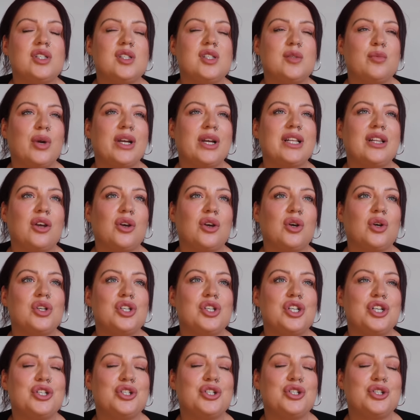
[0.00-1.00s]
spring though
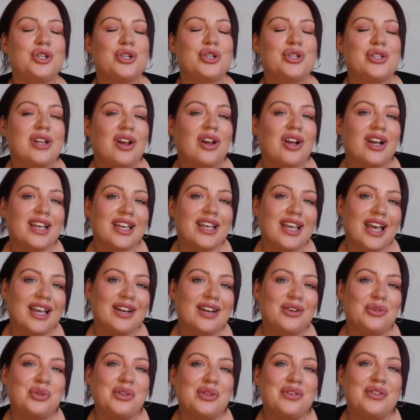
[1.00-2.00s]
because you're just like
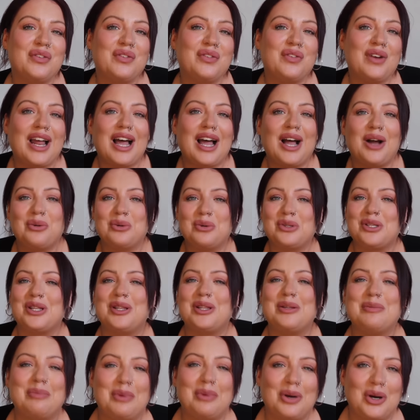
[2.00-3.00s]
getting all the flowers
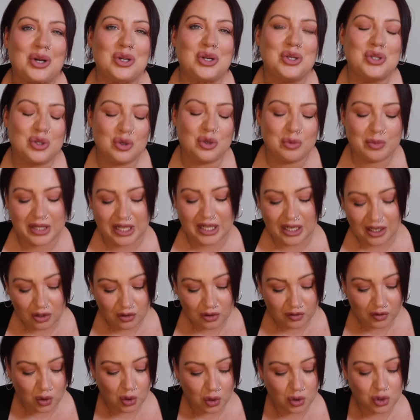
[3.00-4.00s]
and the blossom, but then I
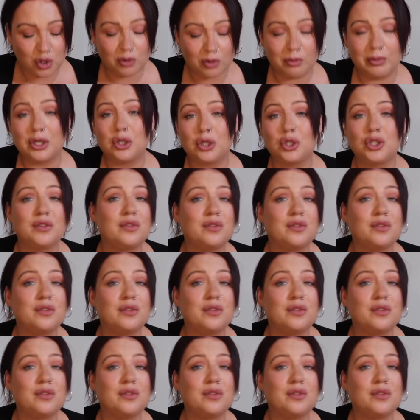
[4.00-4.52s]
love autumn because